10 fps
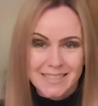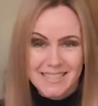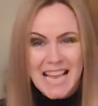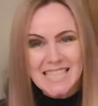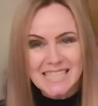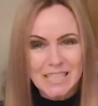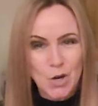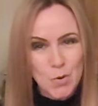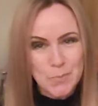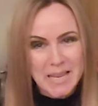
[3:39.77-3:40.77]
Yes,
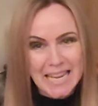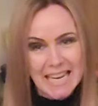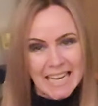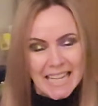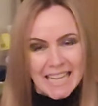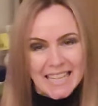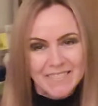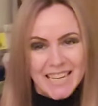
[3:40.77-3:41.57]
Hornby, their